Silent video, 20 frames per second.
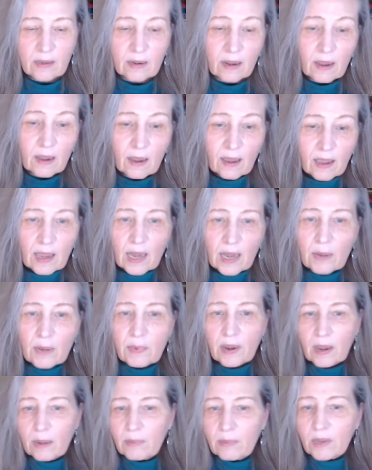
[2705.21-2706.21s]
And it
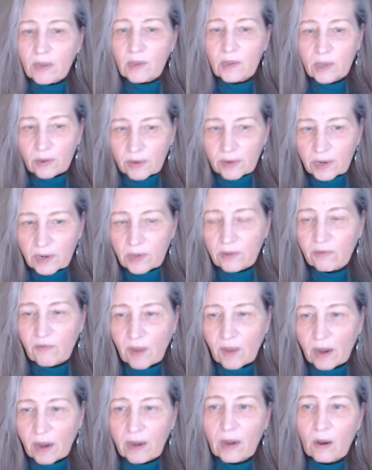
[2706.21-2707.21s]
became a series
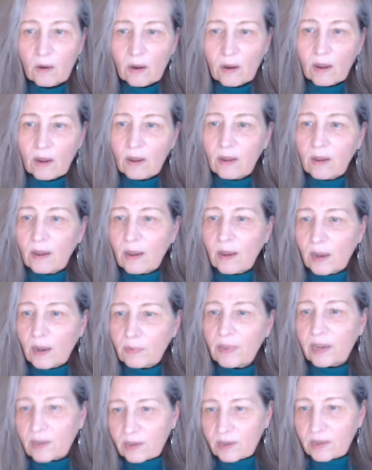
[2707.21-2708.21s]
of finding a
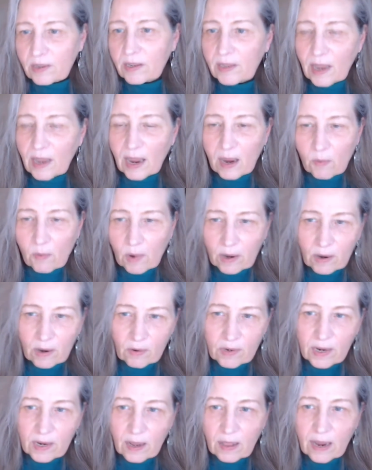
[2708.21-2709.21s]
place to stay, one
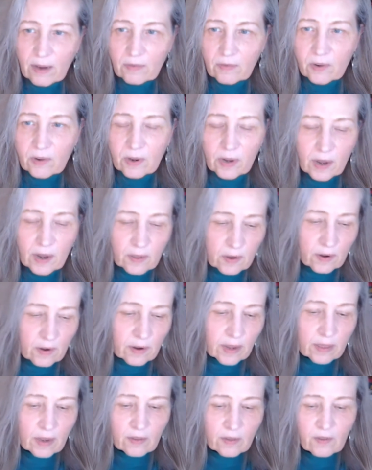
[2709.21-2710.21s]
hotel after
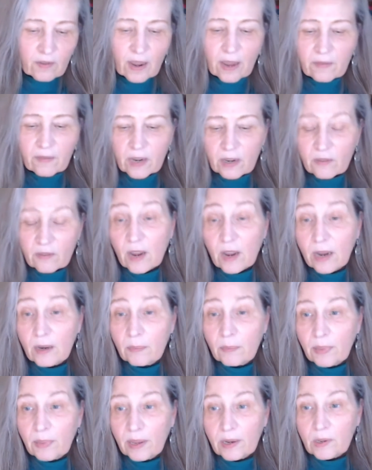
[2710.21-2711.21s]
another, and then having to
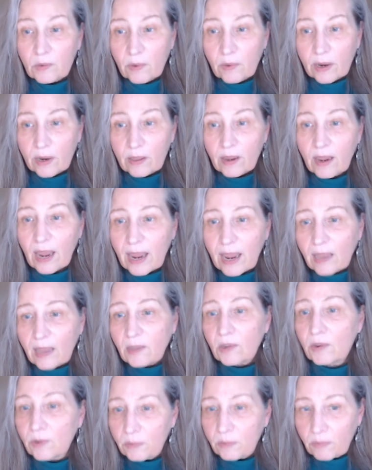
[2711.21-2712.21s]
find a place where the
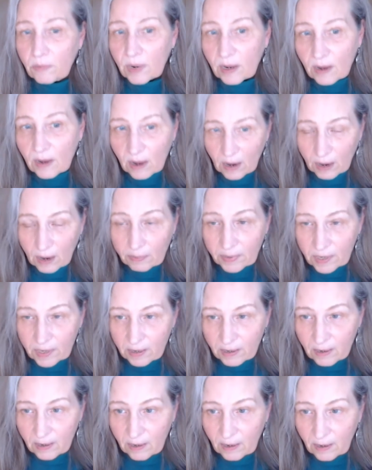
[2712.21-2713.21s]
cats could be kept